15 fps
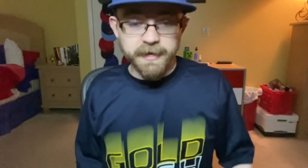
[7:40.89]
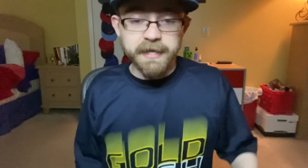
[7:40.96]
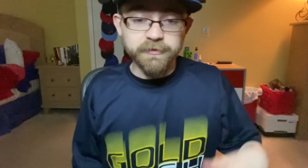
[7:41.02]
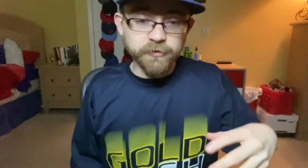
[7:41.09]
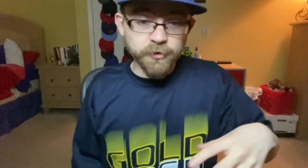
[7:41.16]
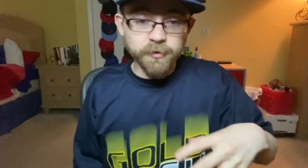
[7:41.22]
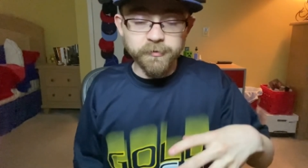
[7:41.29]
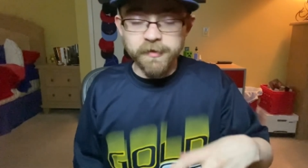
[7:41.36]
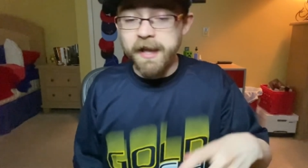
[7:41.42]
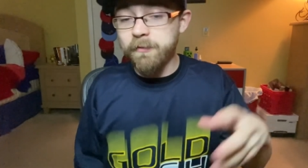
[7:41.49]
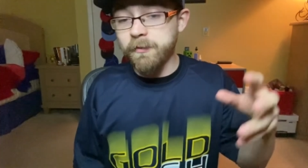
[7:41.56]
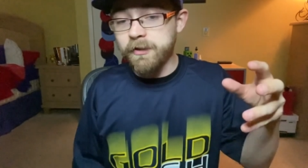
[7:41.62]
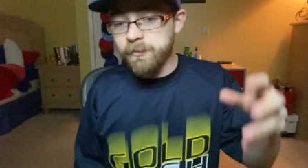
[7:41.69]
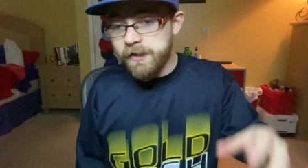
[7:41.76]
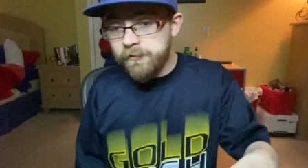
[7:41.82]
And turns out
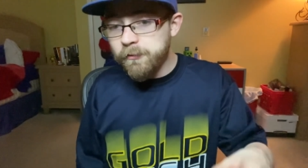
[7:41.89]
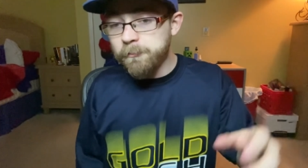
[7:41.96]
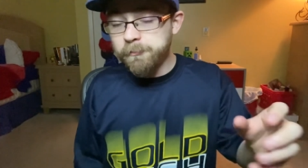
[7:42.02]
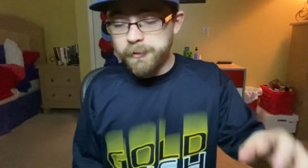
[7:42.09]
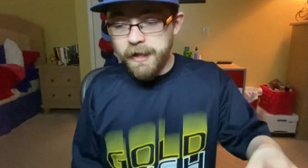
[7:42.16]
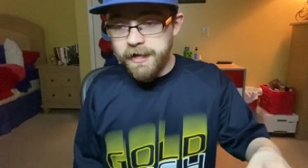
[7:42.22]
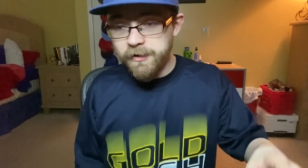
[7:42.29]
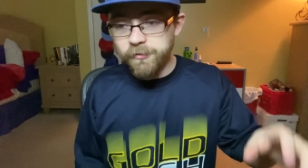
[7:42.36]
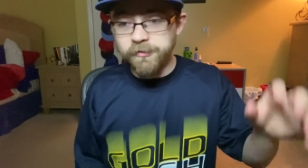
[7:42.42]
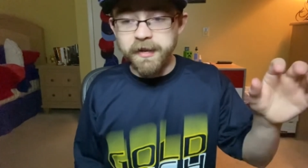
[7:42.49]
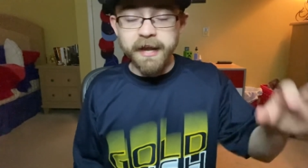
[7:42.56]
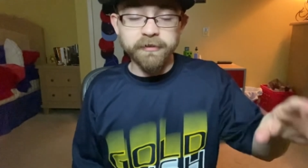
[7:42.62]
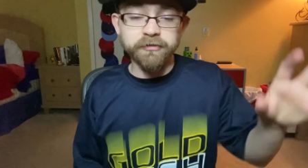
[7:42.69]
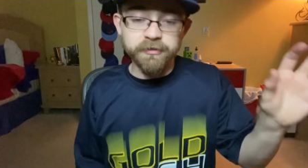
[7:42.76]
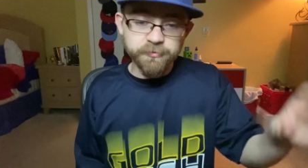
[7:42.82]
when you give him players that
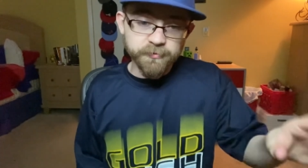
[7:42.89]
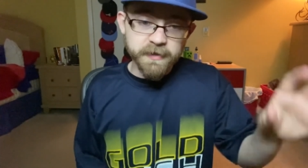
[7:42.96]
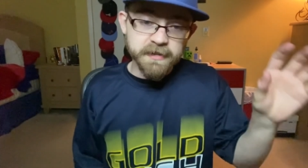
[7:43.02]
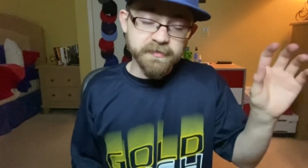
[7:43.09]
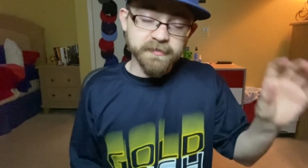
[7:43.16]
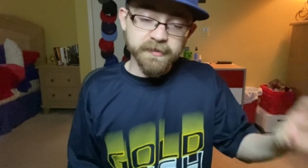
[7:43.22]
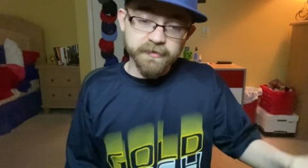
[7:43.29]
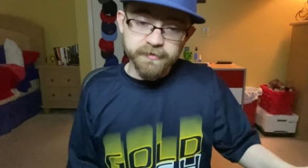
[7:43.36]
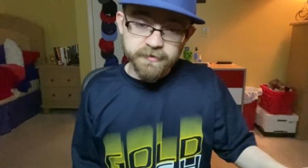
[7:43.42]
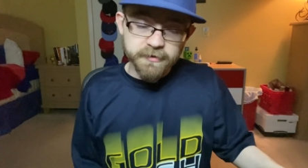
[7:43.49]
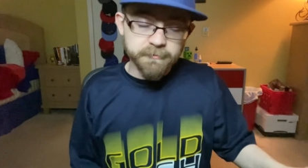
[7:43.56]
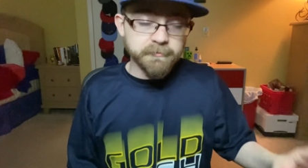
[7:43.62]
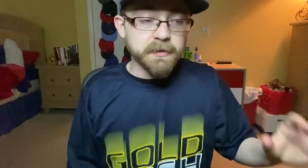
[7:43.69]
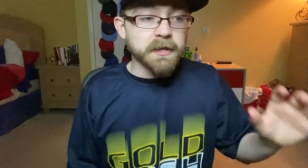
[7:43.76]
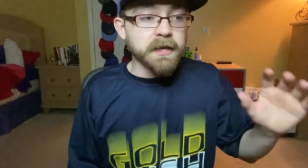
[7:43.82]
actually fit his
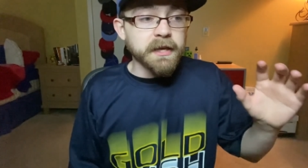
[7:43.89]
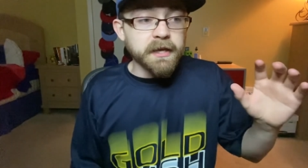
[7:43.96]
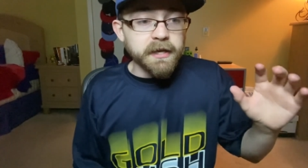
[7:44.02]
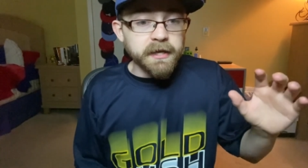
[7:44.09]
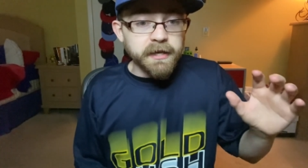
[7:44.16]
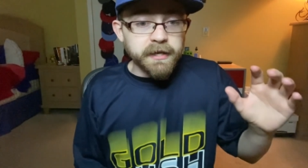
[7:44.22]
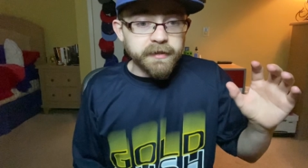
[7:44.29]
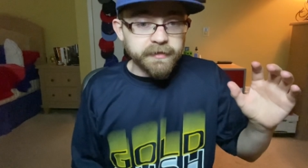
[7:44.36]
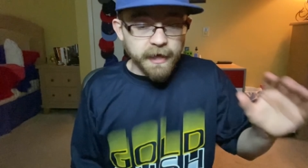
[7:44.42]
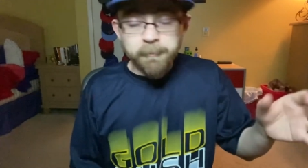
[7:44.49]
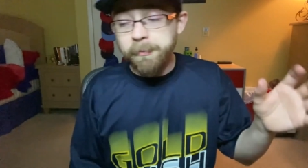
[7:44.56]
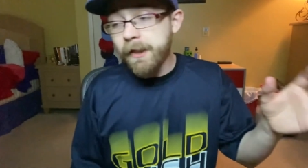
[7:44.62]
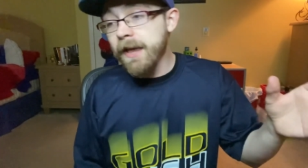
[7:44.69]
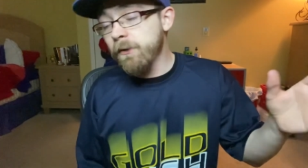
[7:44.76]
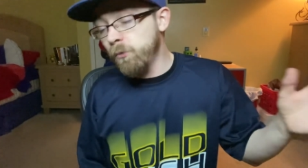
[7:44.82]
system, they
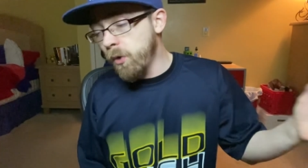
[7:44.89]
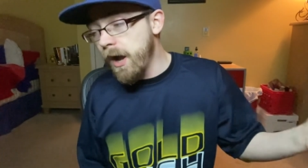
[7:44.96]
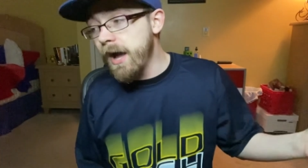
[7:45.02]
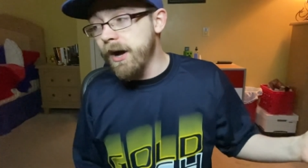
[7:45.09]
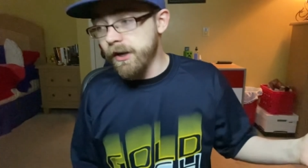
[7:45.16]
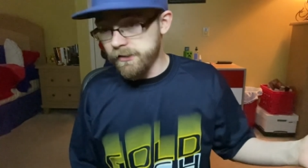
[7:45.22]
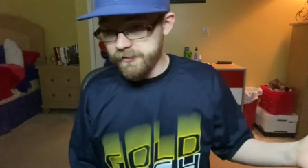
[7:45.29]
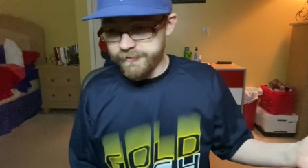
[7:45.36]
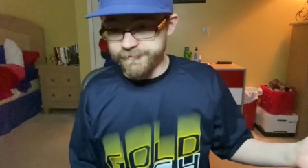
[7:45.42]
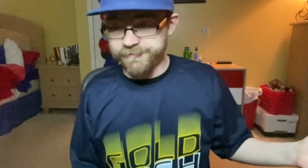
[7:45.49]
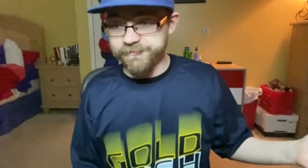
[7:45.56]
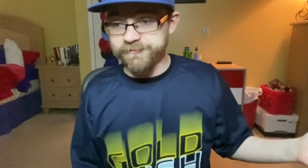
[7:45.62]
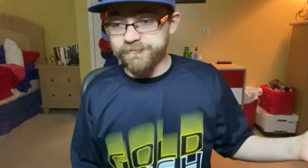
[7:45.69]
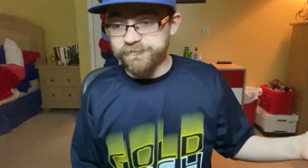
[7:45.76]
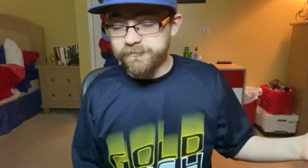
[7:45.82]
play well.
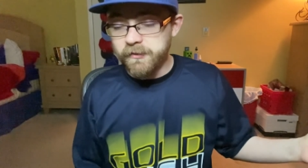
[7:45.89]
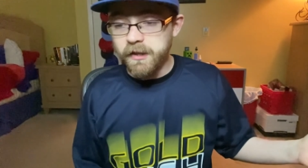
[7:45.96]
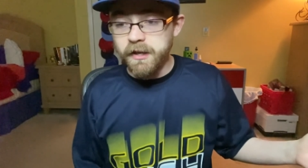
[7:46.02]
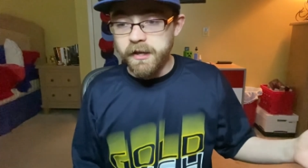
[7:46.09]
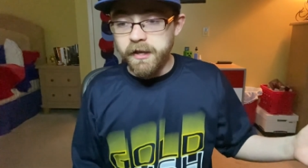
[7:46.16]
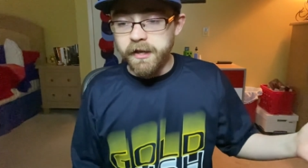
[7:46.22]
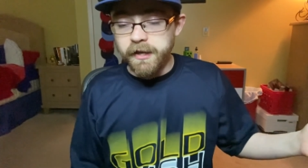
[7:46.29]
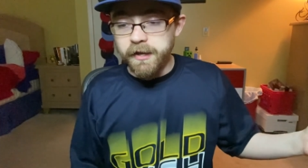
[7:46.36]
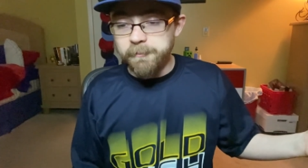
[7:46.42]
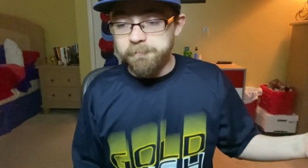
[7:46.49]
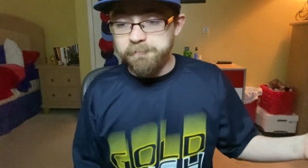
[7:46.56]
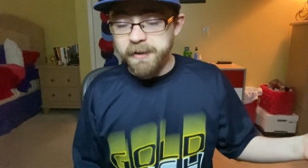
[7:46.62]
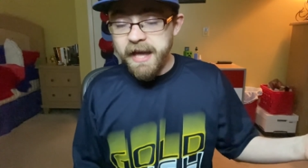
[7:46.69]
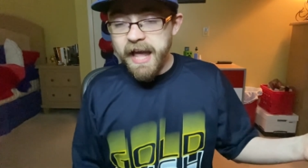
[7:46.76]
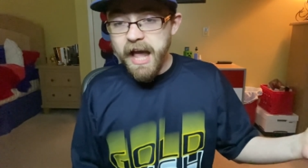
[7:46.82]

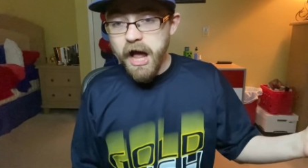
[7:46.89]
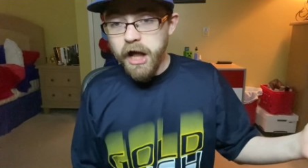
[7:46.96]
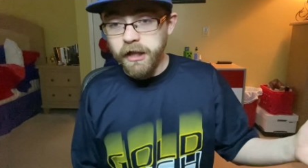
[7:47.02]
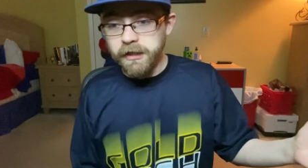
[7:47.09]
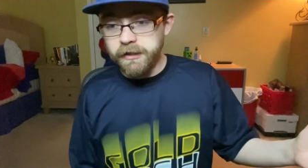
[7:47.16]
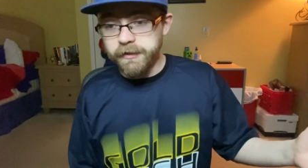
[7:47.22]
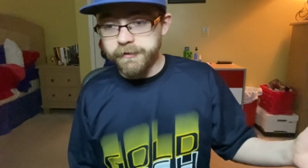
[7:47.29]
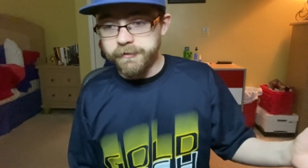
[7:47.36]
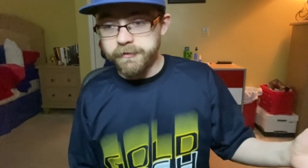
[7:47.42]
Bill!